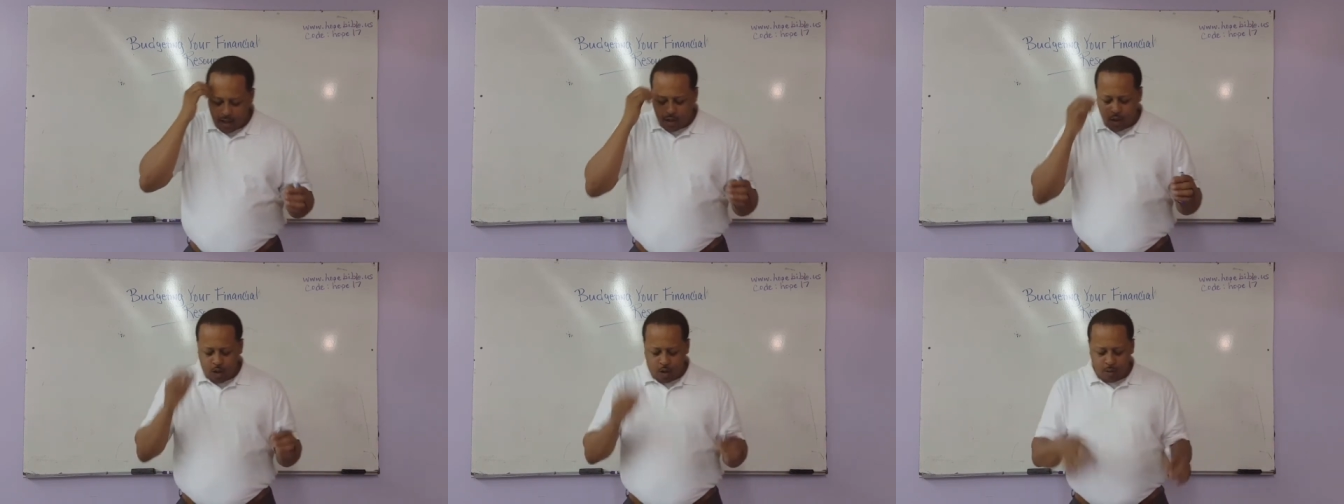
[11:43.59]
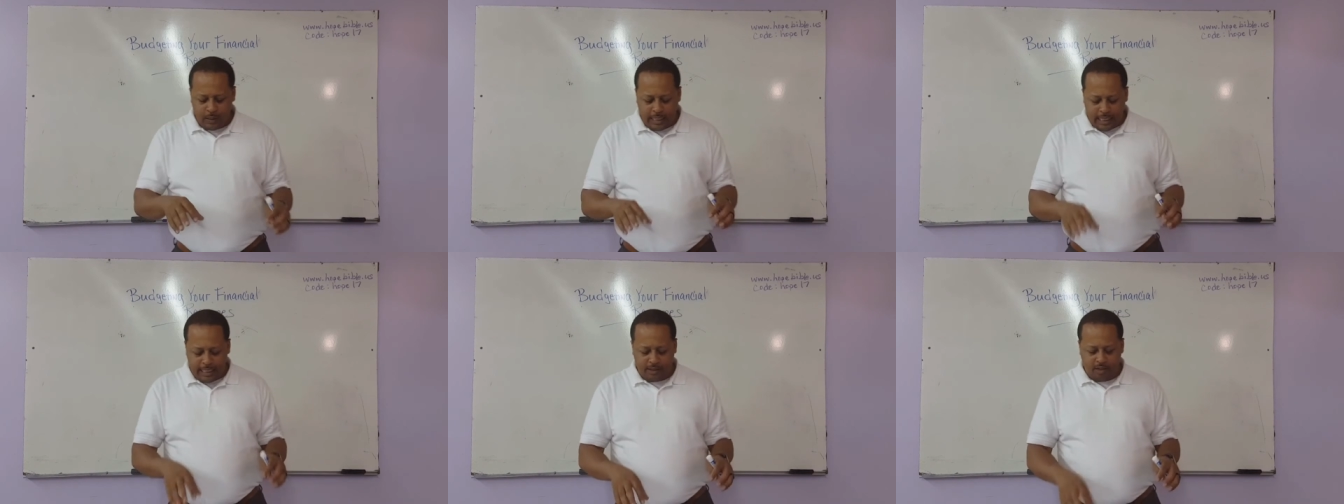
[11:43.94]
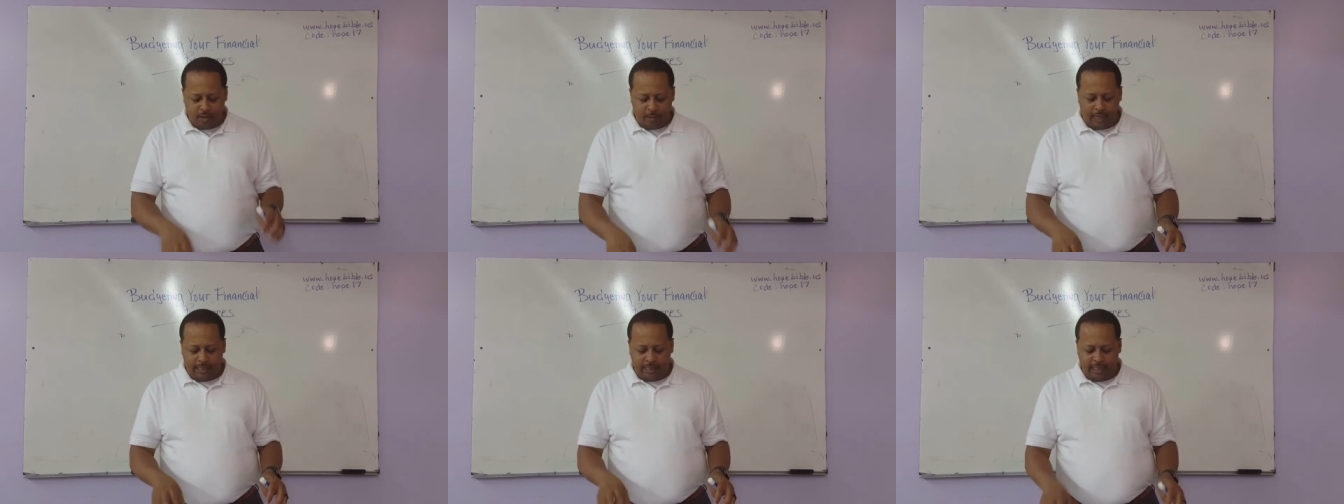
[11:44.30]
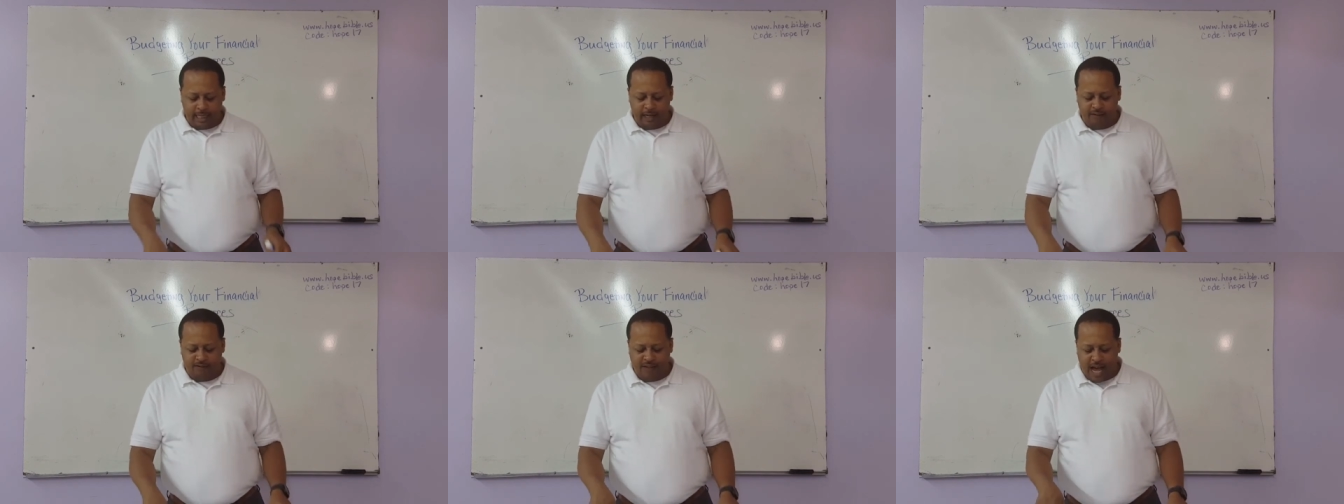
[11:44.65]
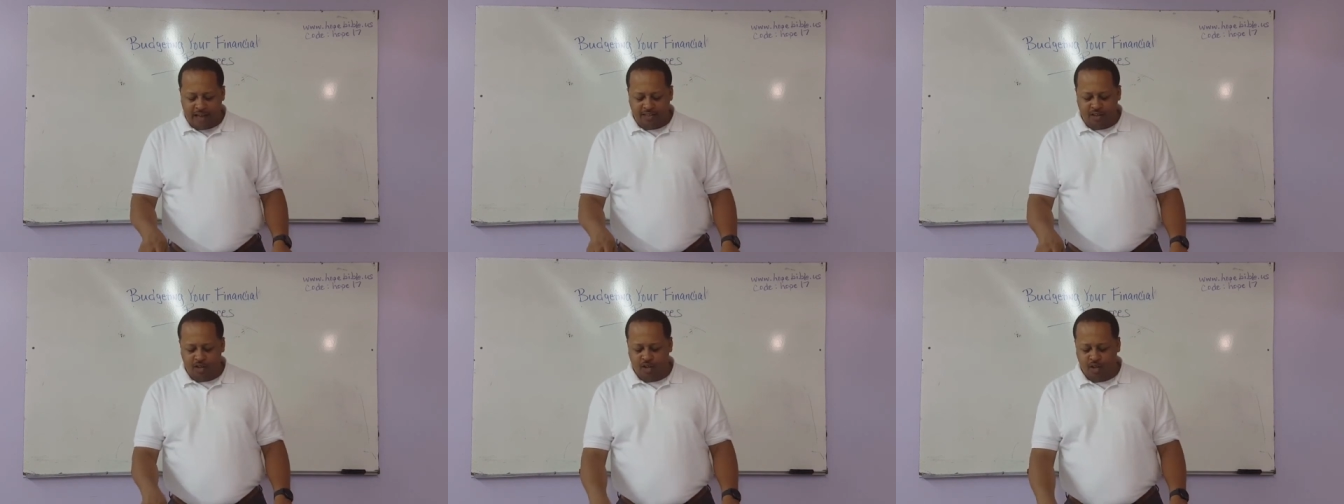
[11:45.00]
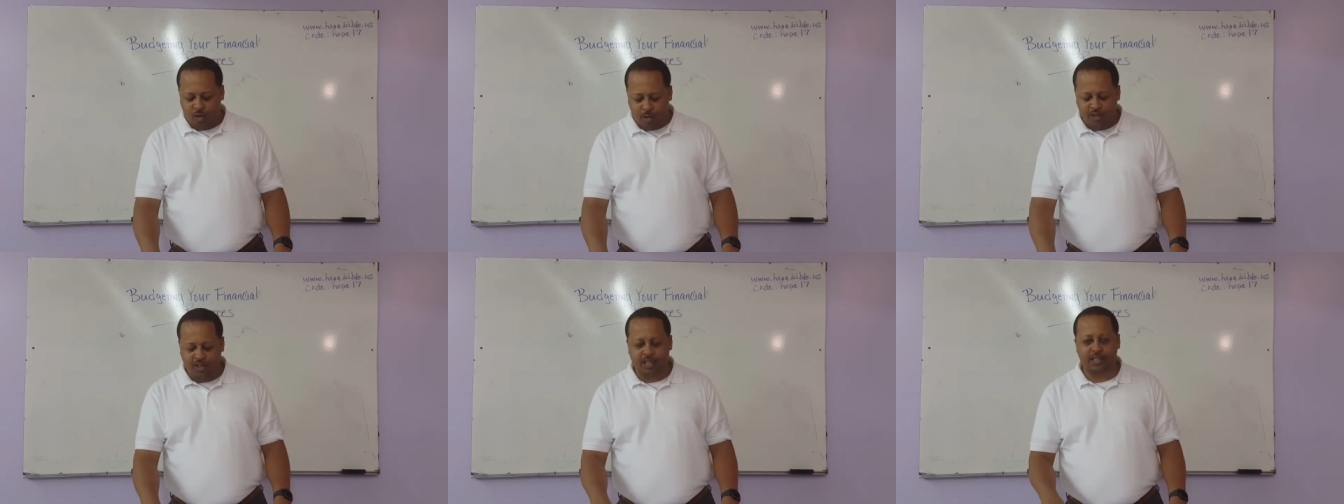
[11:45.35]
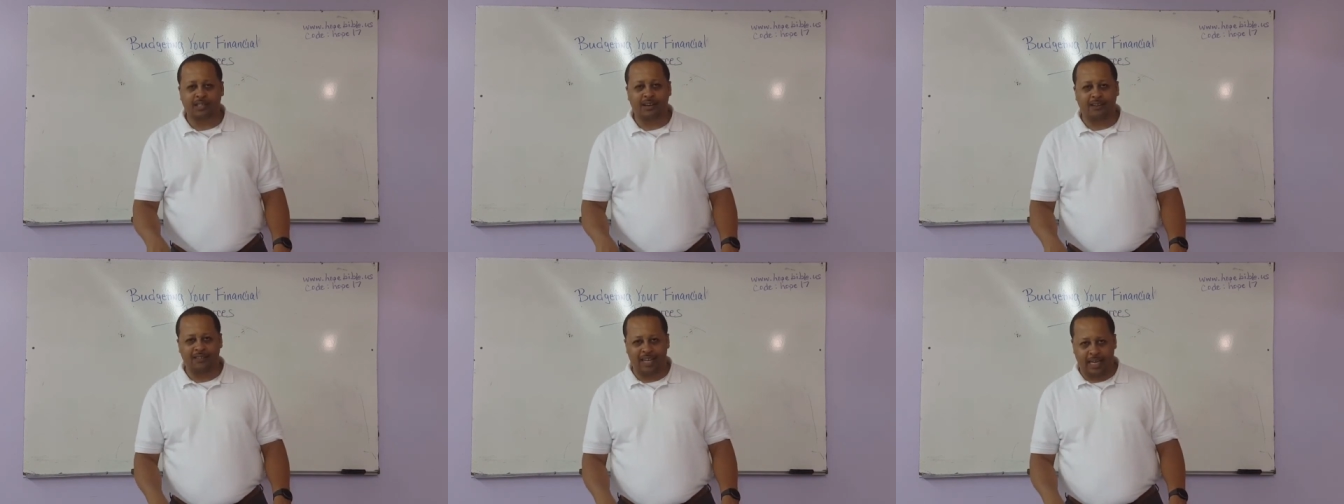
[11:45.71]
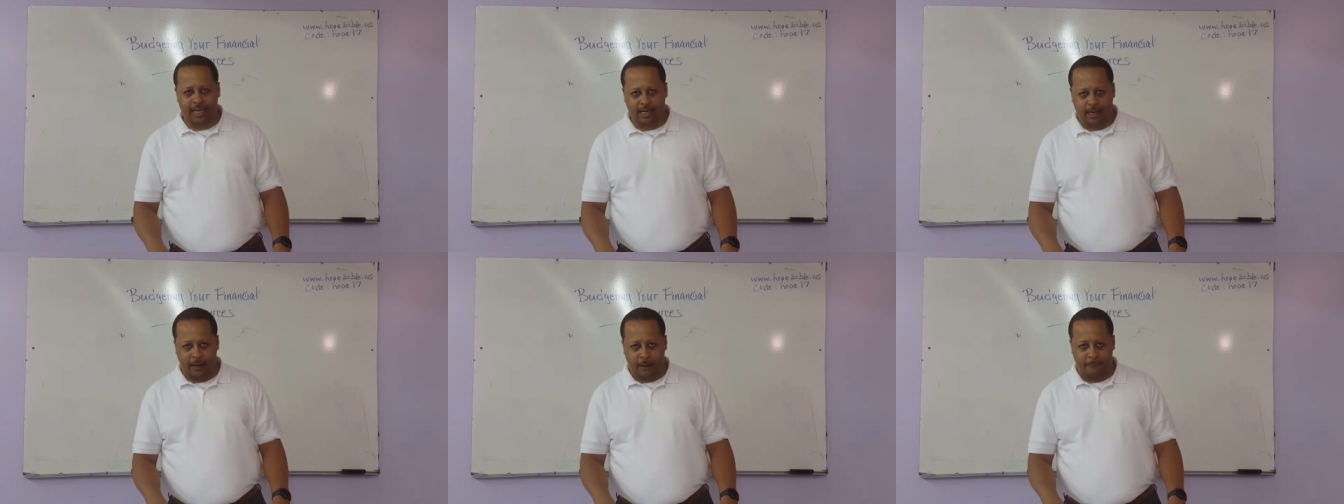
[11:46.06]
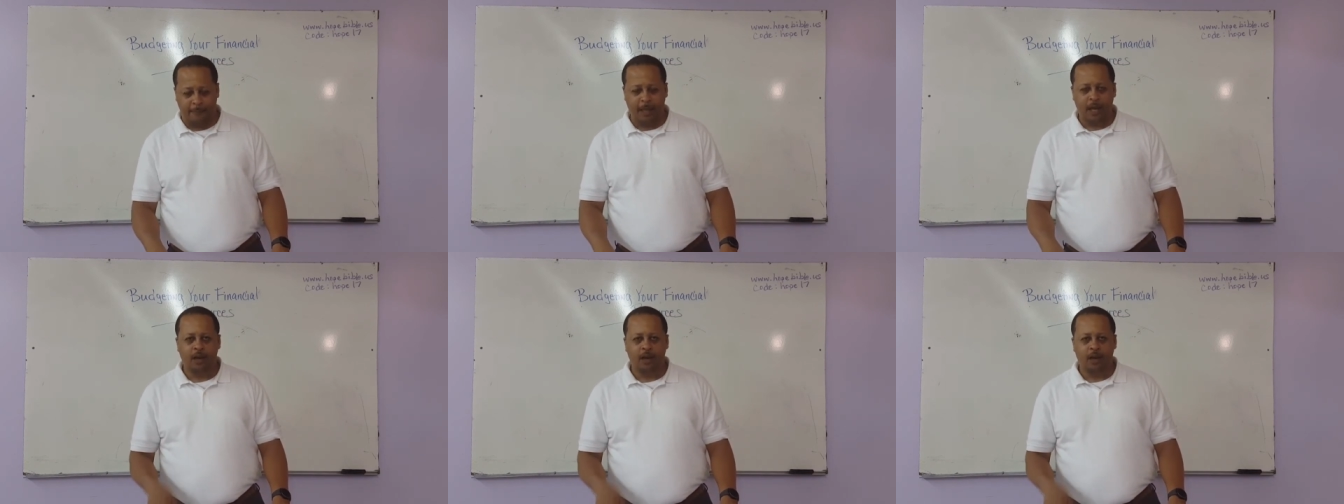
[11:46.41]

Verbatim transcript: you need to identify the sources of income.